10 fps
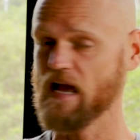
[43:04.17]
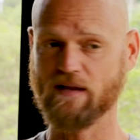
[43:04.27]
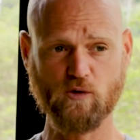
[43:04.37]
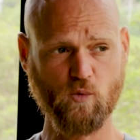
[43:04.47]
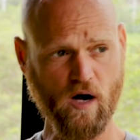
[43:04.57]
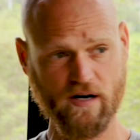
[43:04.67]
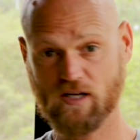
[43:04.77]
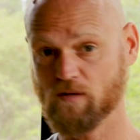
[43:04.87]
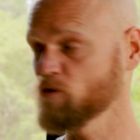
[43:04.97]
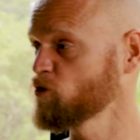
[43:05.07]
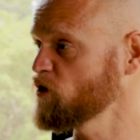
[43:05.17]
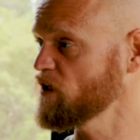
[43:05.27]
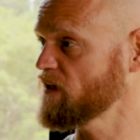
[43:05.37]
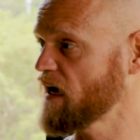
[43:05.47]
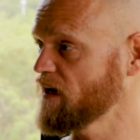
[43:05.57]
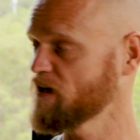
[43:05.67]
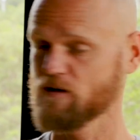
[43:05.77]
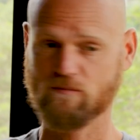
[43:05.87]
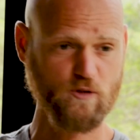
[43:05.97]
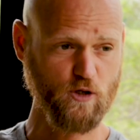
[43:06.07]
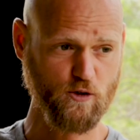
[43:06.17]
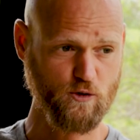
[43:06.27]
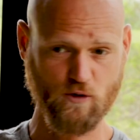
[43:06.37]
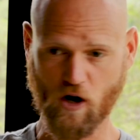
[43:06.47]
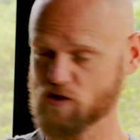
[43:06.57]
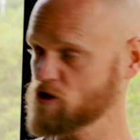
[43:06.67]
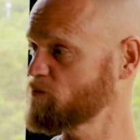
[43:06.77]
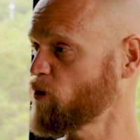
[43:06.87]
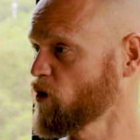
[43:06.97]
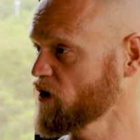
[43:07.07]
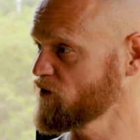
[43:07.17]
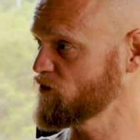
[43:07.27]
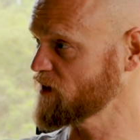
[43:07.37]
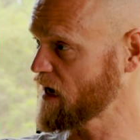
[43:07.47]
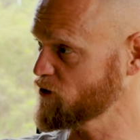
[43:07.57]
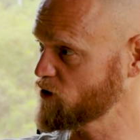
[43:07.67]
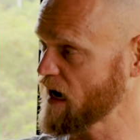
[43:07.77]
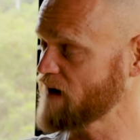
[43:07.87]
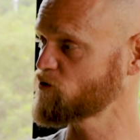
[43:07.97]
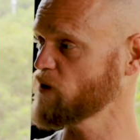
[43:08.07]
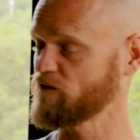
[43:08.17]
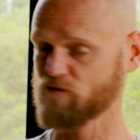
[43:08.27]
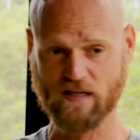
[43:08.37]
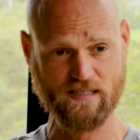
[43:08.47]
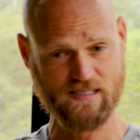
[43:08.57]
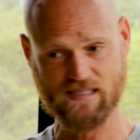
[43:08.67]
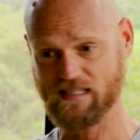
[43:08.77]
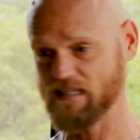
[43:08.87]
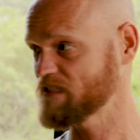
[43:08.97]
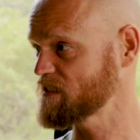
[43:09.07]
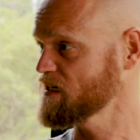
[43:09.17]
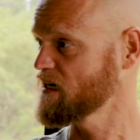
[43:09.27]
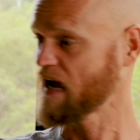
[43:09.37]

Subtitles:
and you want a community that, you are supportive and that you can have great friends and the kids